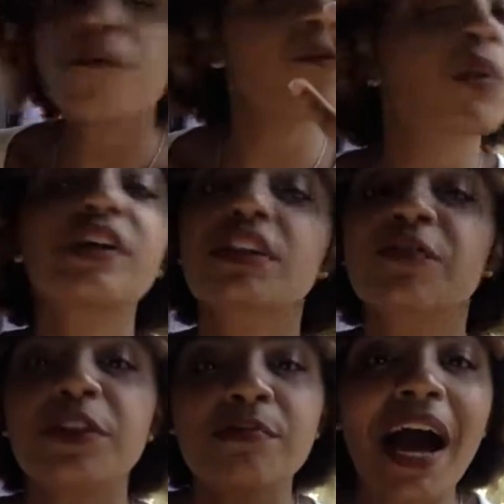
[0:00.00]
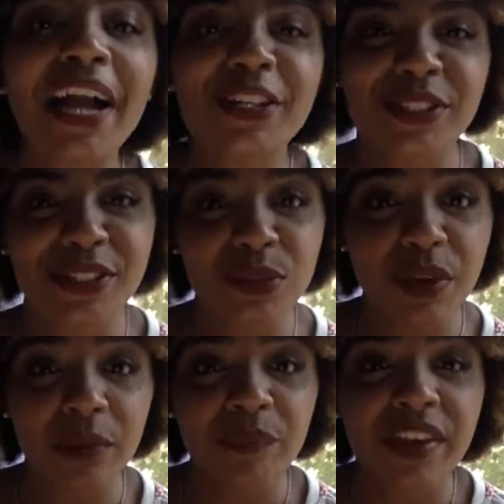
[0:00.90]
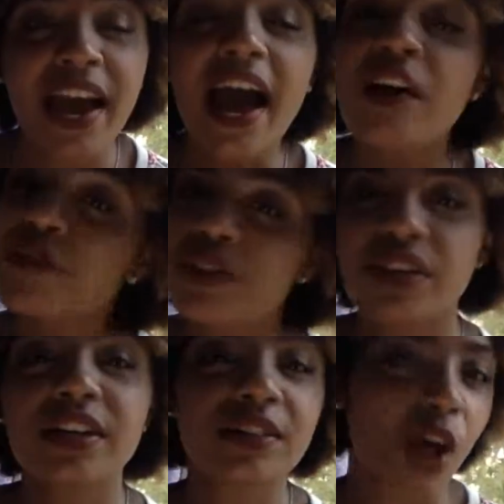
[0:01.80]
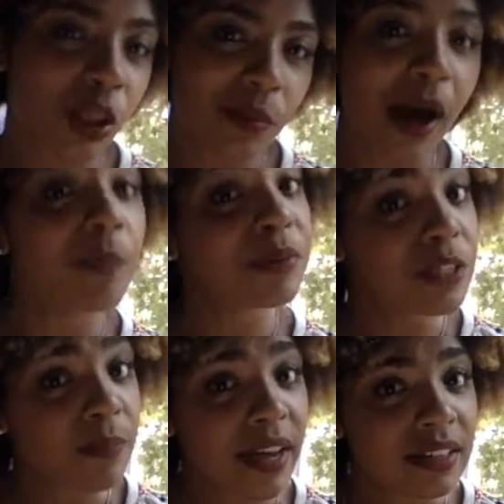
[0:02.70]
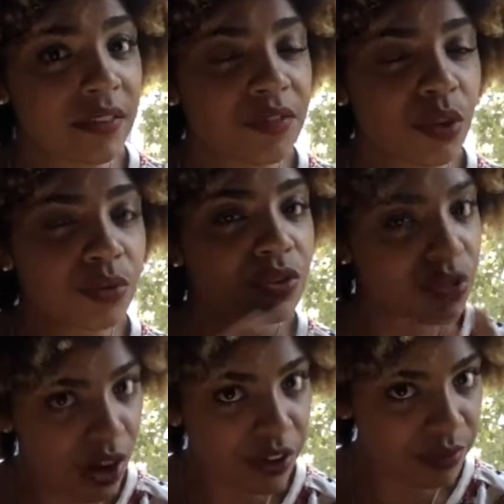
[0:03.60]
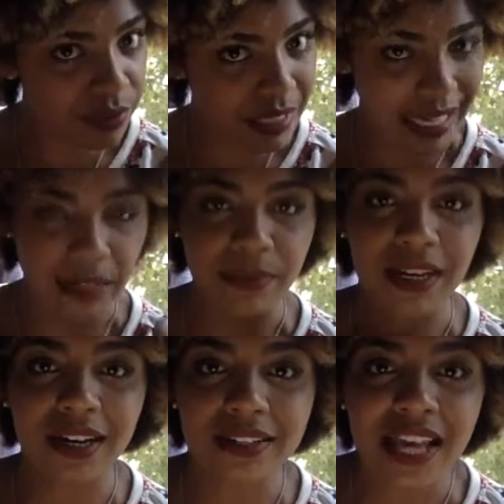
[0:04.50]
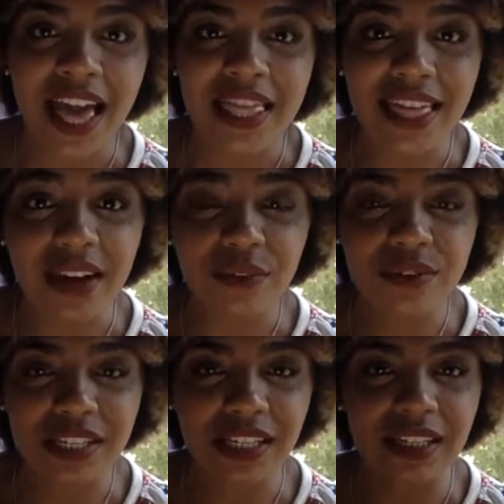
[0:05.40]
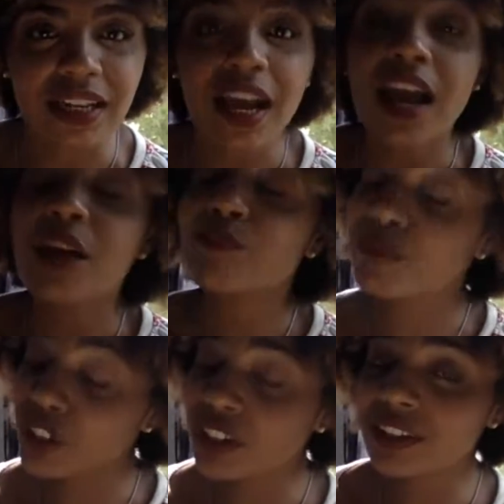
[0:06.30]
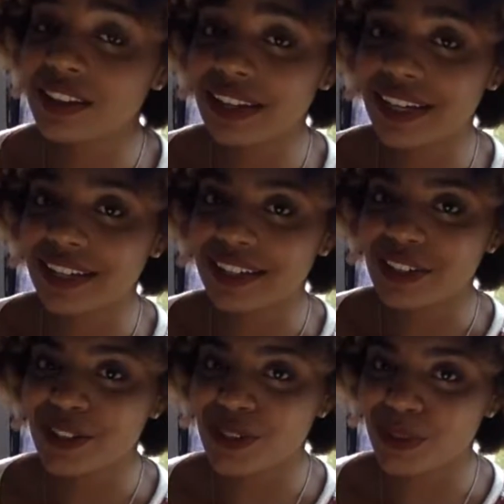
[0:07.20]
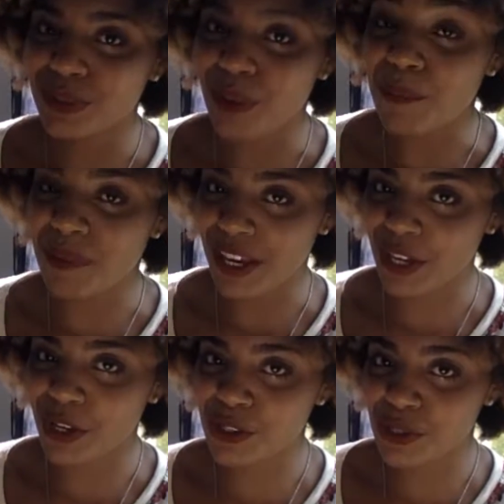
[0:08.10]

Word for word: four different buyers this week. Everything is all about perspective. So start a routine because that routine could lead to making your